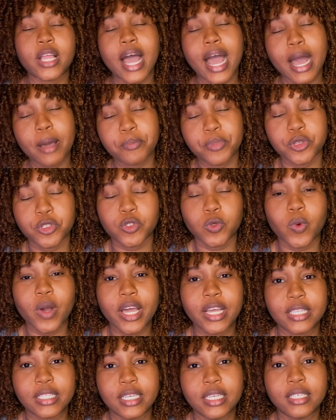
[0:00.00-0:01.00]
habit do
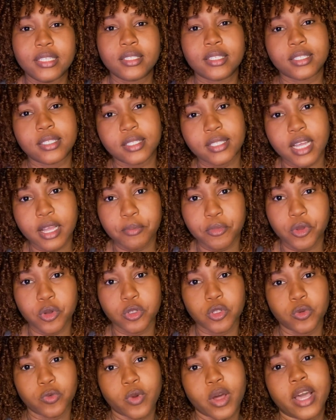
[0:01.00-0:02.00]
I need to set me on
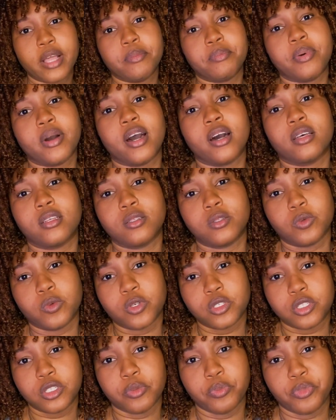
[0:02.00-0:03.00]
the right path
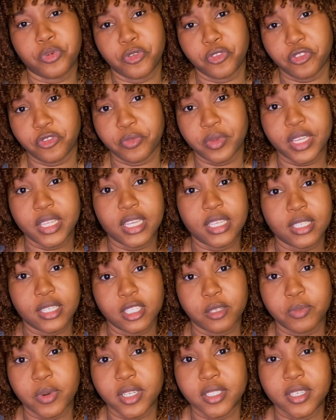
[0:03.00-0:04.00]
towards improvement in
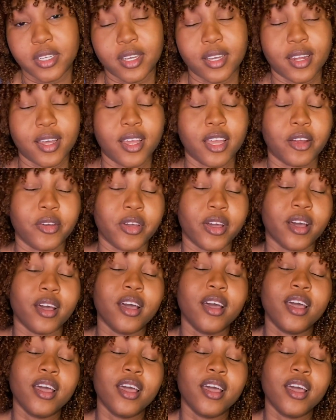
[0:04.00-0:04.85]
this particular area?